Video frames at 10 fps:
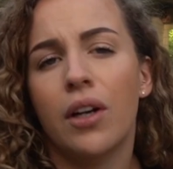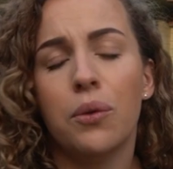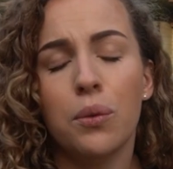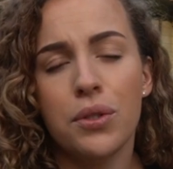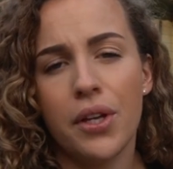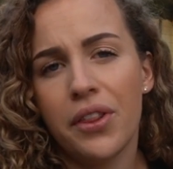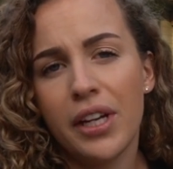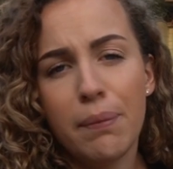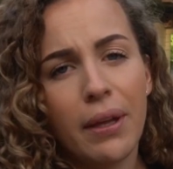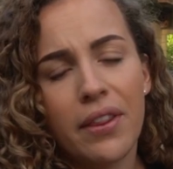And also
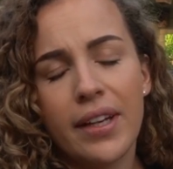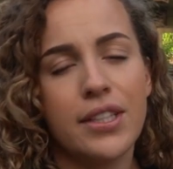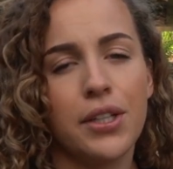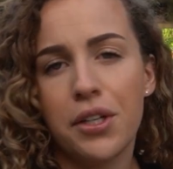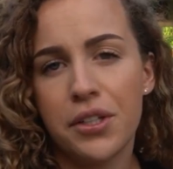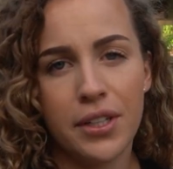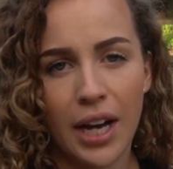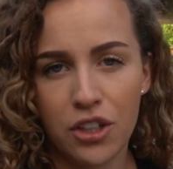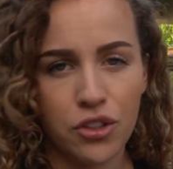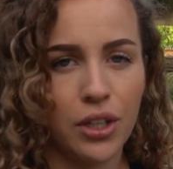think about the things that you do
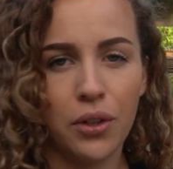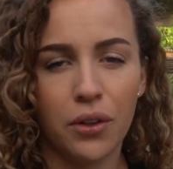naturally